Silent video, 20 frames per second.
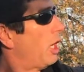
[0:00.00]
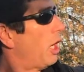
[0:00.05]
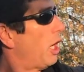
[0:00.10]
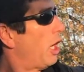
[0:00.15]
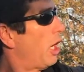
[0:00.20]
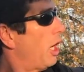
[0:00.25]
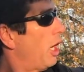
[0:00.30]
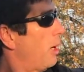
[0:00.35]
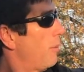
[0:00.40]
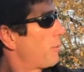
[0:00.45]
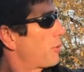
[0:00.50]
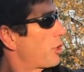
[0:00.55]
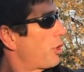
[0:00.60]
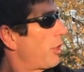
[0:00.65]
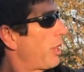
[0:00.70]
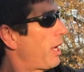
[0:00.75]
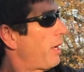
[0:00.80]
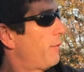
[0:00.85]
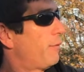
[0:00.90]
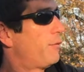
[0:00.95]
So
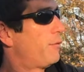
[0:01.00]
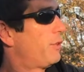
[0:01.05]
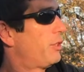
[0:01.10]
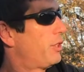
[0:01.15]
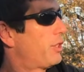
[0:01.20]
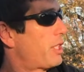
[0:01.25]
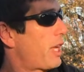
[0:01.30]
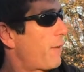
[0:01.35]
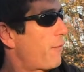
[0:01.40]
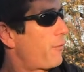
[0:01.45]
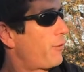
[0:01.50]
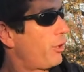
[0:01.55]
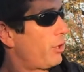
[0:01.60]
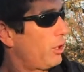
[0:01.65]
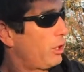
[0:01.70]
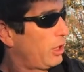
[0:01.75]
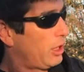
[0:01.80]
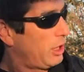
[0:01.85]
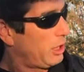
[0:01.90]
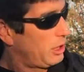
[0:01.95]
they've
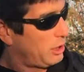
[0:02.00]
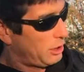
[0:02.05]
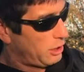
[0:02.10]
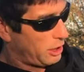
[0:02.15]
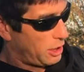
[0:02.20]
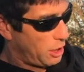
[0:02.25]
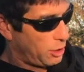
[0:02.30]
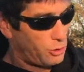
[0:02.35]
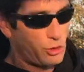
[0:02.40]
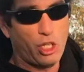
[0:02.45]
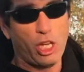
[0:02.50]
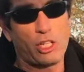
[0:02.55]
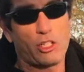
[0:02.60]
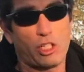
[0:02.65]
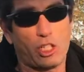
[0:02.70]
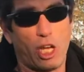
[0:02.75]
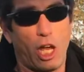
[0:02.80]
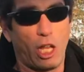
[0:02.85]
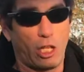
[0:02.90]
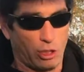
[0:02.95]
definitely, changed
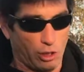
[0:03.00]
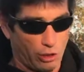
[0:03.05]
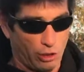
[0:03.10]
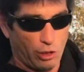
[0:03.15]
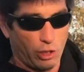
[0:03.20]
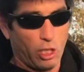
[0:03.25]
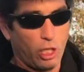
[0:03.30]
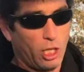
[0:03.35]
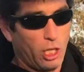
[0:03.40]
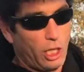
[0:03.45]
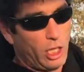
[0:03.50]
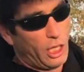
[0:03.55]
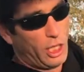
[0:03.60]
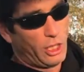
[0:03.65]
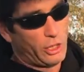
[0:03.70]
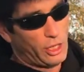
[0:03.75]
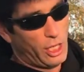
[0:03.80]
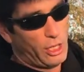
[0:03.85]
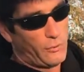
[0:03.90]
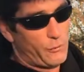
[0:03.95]
the colors
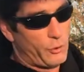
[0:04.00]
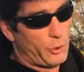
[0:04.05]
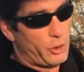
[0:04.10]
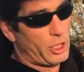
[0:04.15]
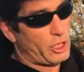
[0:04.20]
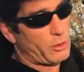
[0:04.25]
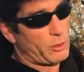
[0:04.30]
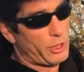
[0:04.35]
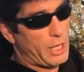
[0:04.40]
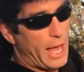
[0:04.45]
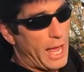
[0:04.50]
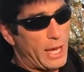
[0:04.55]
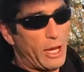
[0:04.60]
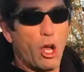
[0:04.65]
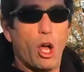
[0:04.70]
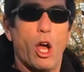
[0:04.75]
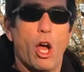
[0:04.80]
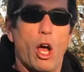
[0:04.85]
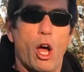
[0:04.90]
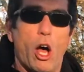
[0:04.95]
and done a few things with that.
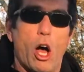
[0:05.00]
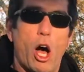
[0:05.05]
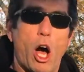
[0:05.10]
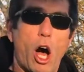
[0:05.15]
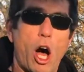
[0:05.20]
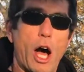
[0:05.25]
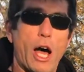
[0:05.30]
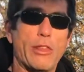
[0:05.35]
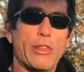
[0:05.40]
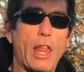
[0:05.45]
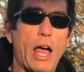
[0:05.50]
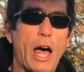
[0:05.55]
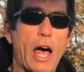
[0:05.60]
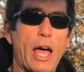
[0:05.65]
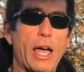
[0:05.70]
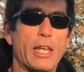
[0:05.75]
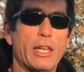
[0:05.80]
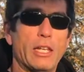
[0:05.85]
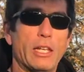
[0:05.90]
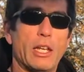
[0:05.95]

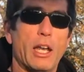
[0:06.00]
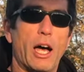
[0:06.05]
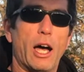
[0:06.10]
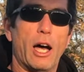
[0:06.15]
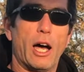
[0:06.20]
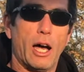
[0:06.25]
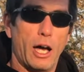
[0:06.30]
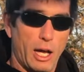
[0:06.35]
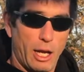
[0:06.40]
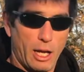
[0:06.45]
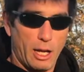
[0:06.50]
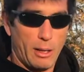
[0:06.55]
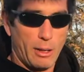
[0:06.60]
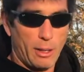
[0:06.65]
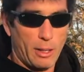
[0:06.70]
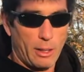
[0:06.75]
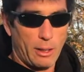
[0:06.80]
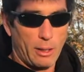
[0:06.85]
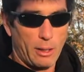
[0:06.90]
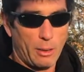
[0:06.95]
Online,
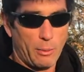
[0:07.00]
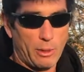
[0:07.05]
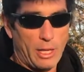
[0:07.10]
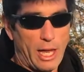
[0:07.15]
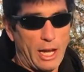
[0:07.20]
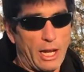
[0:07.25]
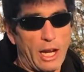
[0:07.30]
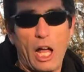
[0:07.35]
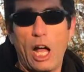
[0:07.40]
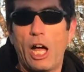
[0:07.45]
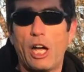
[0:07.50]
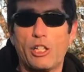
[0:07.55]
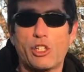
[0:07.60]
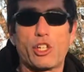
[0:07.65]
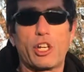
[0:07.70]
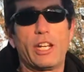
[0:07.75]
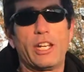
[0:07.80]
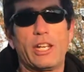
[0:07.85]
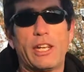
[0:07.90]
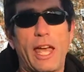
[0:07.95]
we got it at
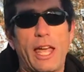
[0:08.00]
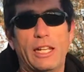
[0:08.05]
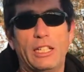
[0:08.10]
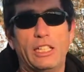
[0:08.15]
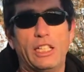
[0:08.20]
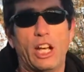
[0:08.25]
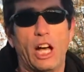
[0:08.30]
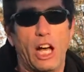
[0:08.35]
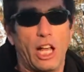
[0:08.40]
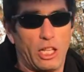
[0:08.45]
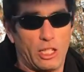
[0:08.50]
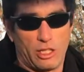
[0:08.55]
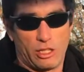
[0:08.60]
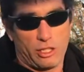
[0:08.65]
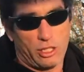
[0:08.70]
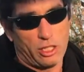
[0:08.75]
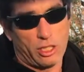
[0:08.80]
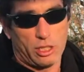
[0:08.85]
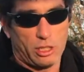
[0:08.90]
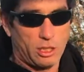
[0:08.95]

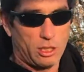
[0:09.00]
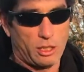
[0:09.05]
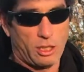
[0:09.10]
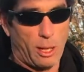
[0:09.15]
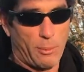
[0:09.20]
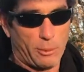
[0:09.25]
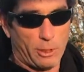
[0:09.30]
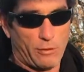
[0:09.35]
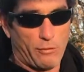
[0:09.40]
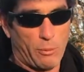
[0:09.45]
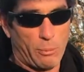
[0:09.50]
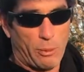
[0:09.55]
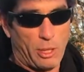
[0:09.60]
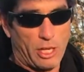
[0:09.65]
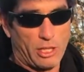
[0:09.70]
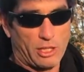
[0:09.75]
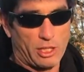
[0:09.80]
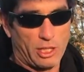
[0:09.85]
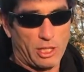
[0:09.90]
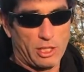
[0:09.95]
$190, a couple different
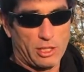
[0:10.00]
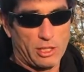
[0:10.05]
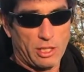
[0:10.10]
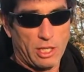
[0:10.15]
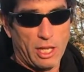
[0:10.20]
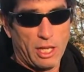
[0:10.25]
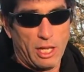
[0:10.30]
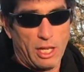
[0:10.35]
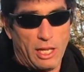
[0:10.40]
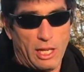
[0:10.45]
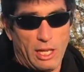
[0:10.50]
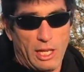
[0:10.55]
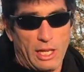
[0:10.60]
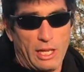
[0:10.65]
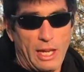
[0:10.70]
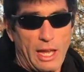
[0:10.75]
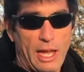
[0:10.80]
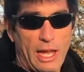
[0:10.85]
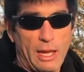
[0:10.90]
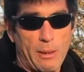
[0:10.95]
places.
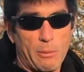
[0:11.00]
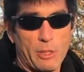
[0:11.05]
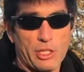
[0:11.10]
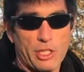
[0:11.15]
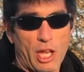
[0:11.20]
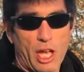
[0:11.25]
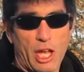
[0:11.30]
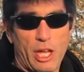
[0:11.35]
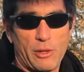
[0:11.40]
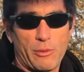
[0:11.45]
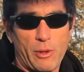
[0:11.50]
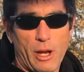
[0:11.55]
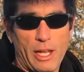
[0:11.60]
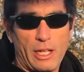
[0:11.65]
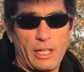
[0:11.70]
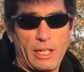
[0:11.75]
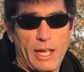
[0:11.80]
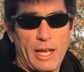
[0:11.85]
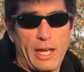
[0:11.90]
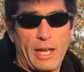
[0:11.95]
And Amazon
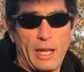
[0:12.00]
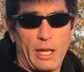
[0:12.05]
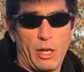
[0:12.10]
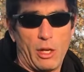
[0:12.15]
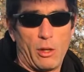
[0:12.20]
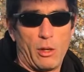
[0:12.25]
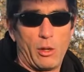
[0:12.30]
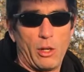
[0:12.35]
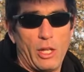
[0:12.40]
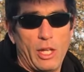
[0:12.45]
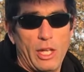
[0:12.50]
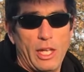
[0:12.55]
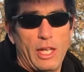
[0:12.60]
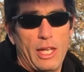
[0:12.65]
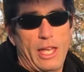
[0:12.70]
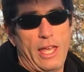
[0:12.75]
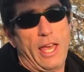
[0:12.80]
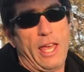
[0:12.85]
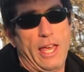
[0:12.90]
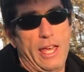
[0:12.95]
right now
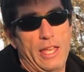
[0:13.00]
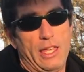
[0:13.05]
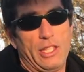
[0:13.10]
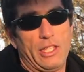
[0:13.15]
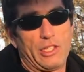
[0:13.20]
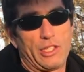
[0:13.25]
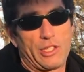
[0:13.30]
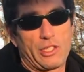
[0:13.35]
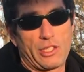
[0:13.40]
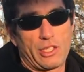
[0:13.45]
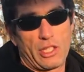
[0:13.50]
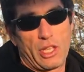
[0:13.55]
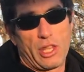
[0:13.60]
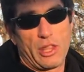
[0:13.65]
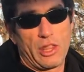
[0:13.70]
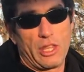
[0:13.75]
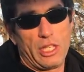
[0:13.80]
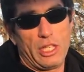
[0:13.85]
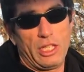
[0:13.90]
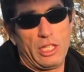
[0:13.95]
has
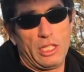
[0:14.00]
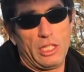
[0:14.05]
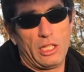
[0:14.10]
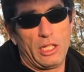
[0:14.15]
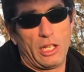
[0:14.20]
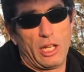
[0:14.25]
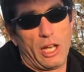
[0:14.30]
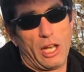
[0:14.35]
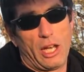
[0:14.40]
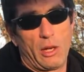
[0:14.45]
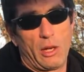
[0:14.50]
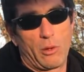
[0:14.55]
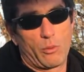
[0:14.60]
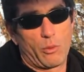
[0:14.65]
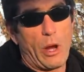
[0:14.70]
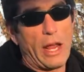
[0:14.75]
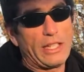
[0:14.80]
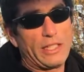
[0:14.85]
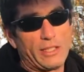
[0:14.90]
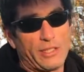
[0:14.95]
the
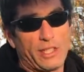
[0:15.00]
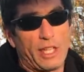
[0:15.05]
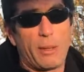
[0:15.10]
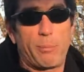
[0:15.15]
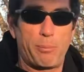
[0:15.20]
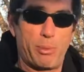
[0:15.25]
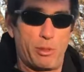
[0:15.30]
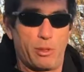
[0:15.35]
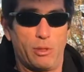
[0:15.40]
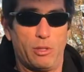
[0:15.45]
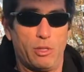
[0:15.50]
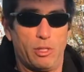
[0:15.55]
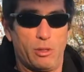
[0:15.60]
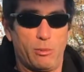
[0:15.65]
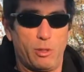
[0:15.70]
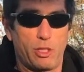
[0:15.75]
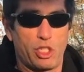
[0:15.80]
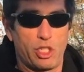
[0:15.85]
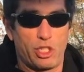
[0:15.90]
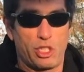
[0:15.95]
right zip,
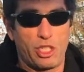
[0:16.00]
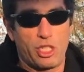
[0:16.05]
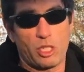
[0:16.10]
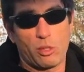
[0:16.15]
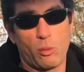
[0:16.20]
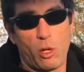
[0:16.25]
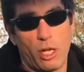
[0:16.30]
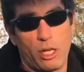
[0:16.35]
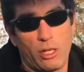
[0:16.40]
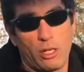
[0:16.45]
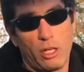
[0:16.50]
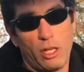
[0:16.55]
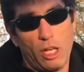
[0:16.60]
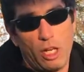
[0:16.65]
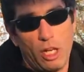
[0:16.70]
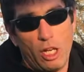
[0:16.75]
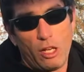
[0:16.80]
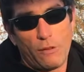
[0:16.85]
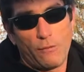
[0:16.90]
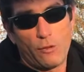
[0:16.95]
which is this one,
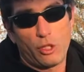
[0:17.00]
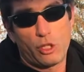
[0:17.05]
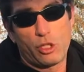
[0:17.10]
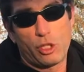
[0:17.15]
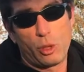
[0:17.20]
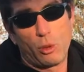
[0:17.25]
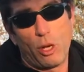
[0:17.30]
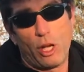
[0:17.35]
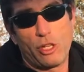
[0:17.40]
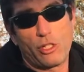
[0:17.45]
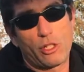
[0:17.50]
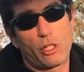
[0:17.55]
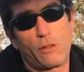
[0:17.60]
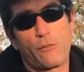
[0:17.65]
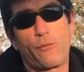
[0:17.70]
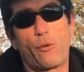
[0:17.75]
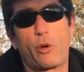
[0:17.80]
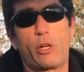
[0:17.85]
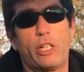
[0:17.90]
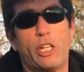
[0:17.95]
for
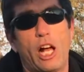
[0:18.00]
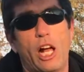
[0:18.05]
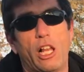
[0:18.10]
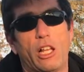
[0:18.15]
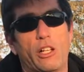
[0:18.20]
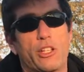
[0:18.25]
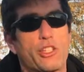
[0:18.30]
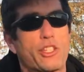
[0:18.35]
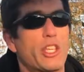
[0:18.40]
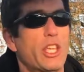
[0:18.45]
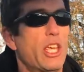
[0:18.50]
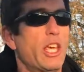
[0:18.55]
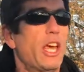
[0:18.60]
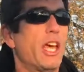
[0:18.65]
$240.